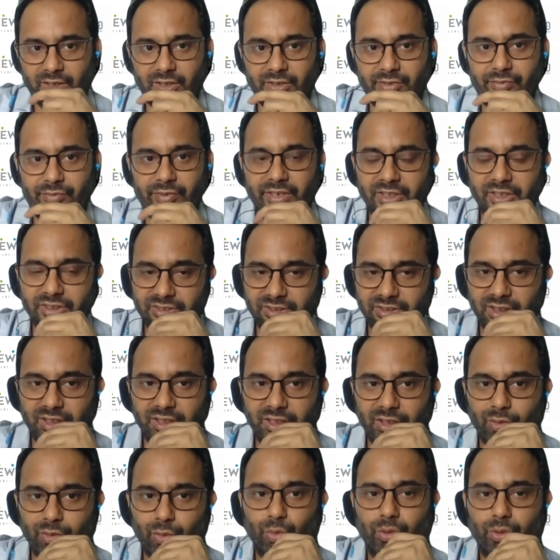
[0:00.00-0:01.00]

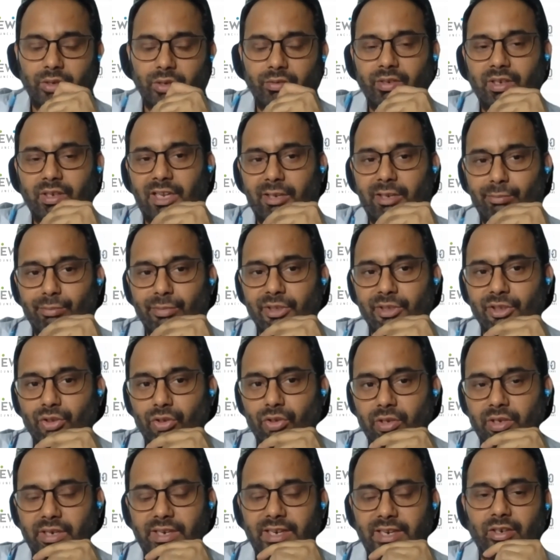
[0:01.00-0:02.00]
Traditionally, whoever have been
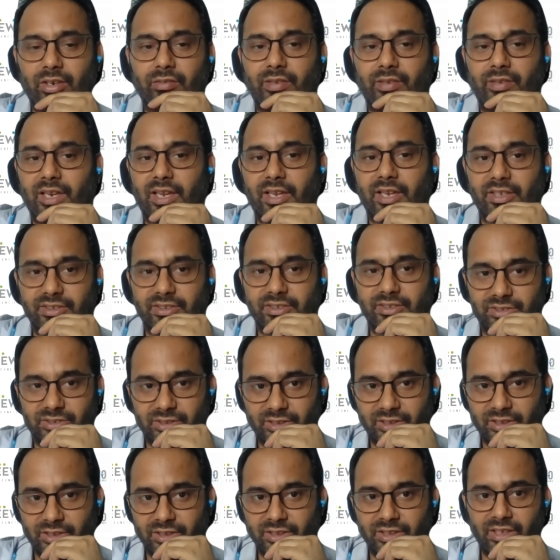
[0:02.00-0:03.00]
your kind of allies
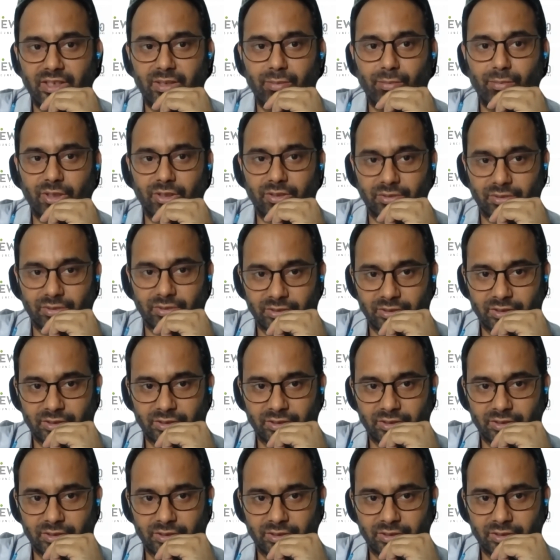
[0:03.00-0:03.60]
in the neighbor,